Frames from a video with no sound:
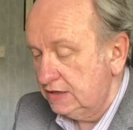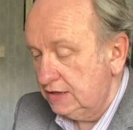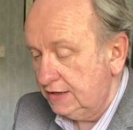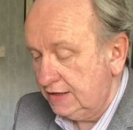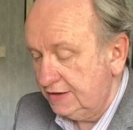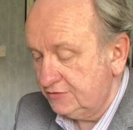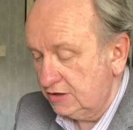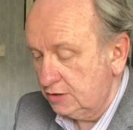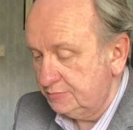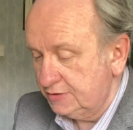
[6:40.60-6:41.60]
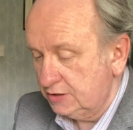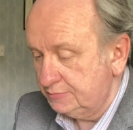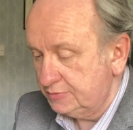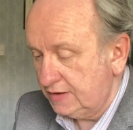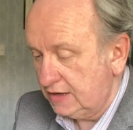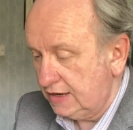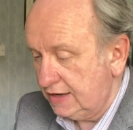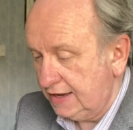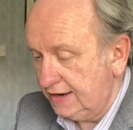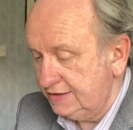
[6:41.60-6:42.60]
And now if I open up
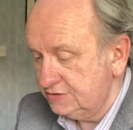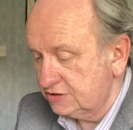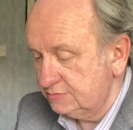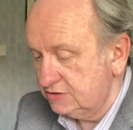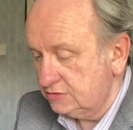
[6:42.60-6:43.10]
any document,